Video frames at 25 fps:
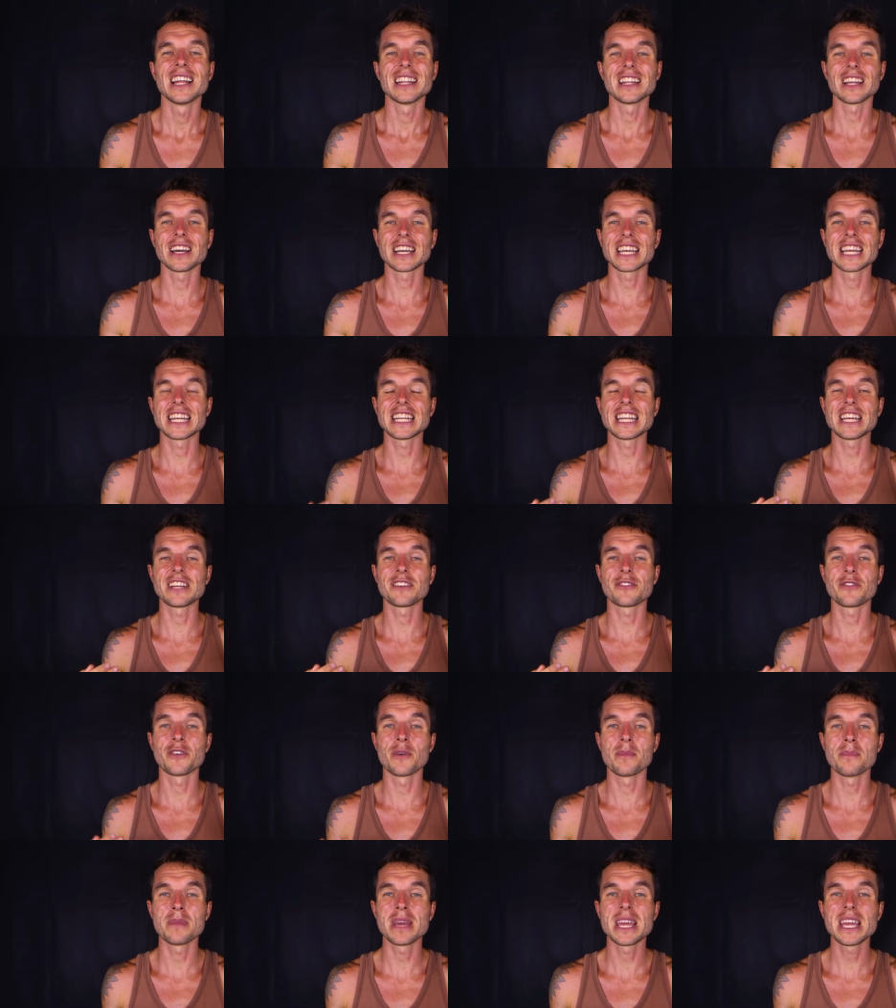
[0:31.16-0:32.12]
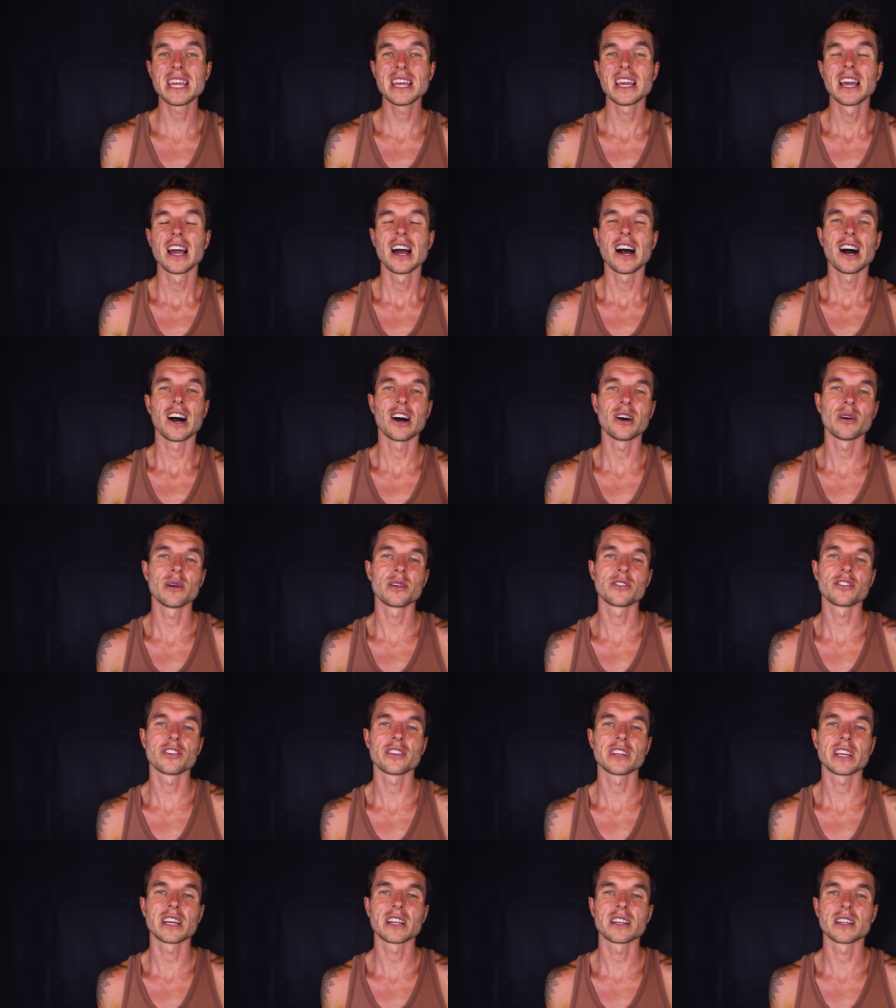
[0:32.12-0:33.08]
Like it did for me, I was
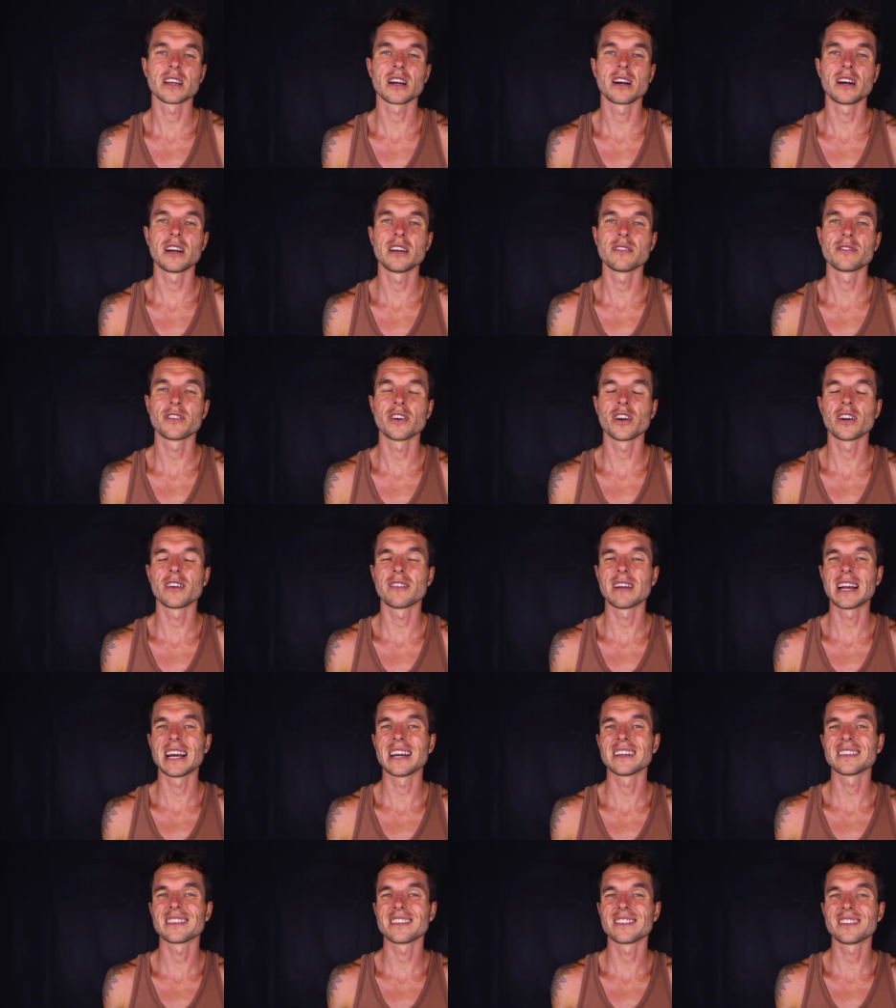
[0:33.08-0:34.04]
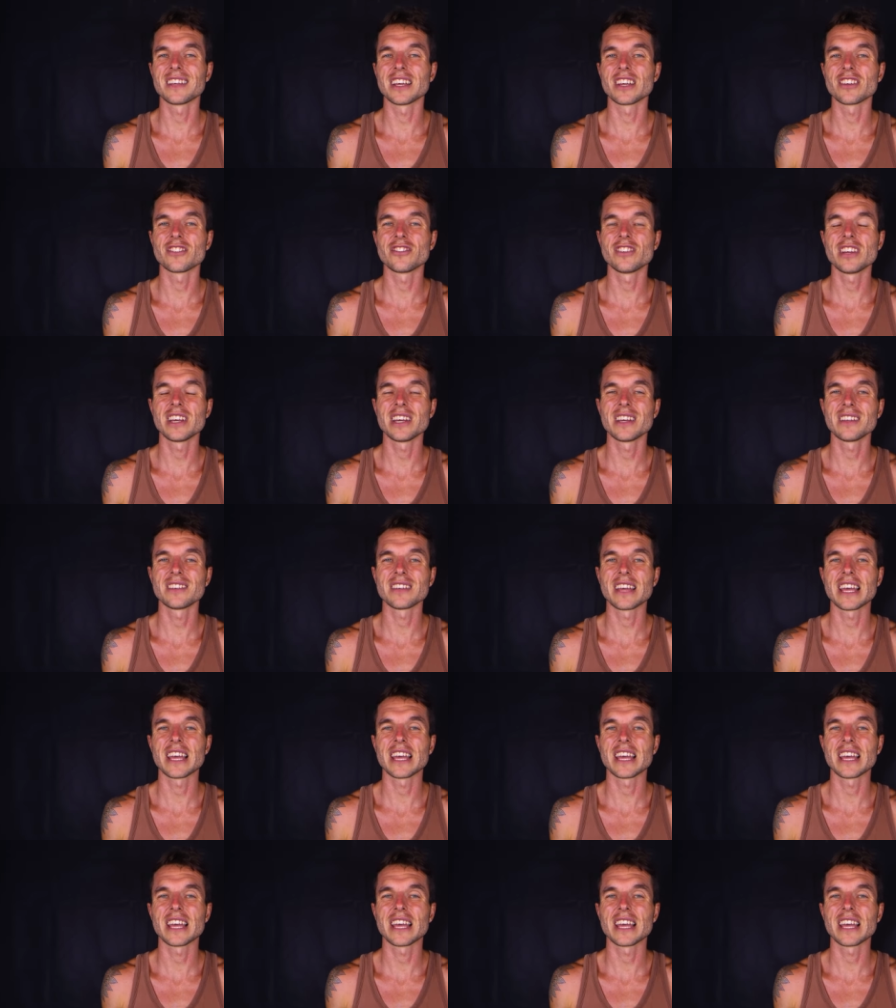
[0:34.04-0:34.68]
on that diet for around six years.